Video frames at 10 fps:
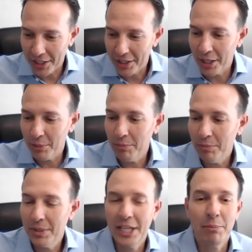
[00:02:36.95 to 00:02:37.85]
them
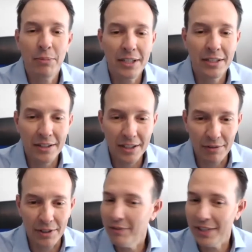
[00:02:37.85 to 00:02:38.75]
can be
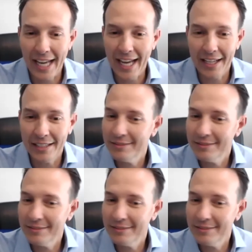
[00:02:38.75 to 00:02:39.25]
delivered. If it can't,